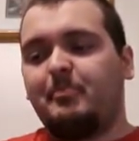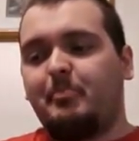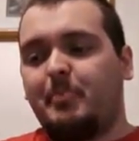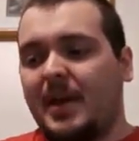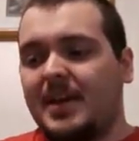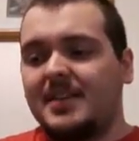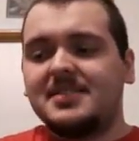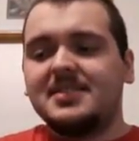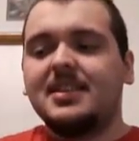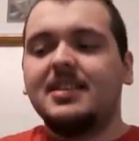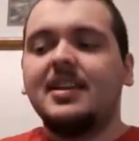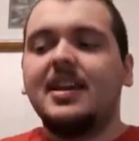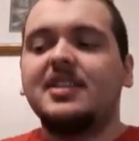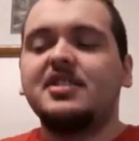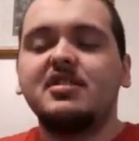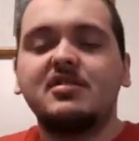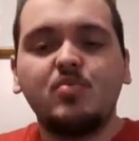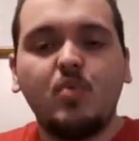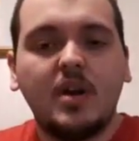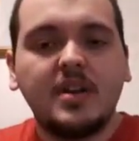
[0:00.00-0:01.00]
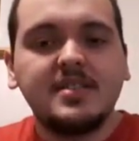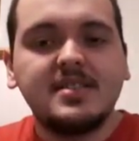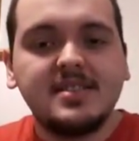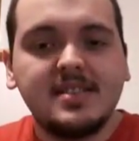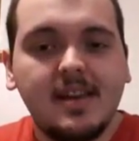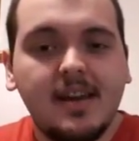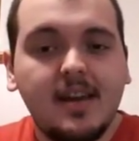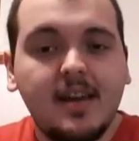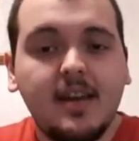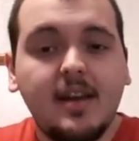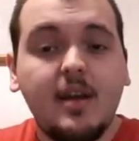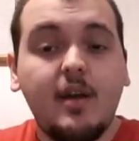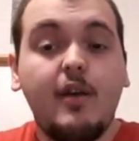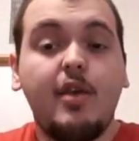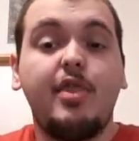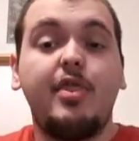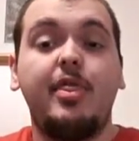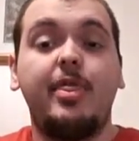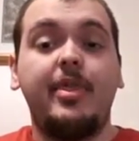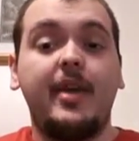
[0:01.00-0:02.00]
Basically, I just want to say
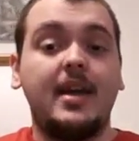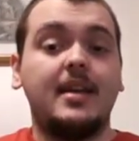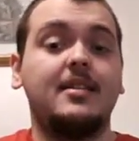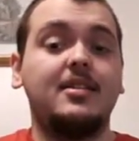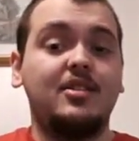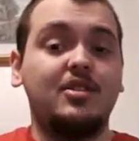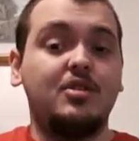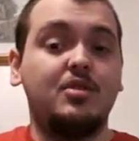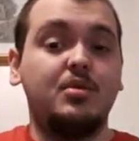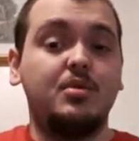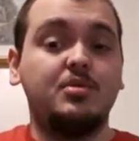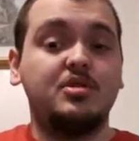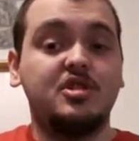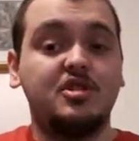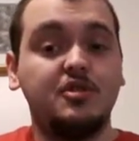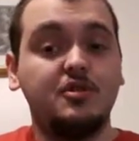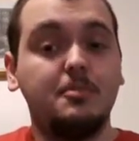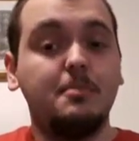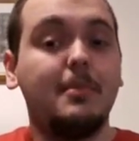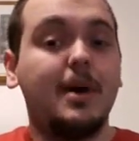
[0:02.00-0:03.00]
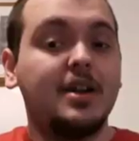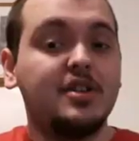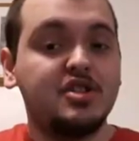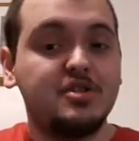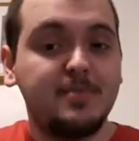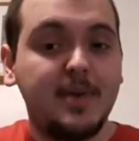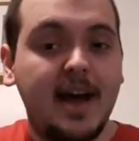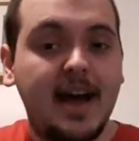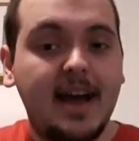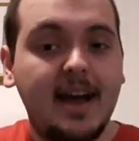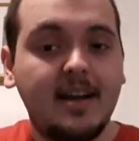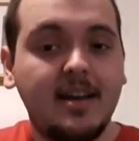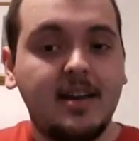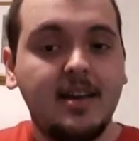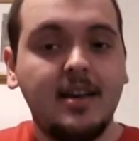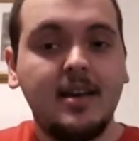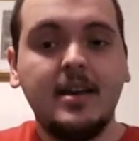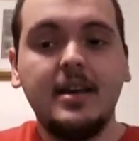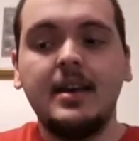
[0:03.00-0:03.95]
thank you to Munchpak.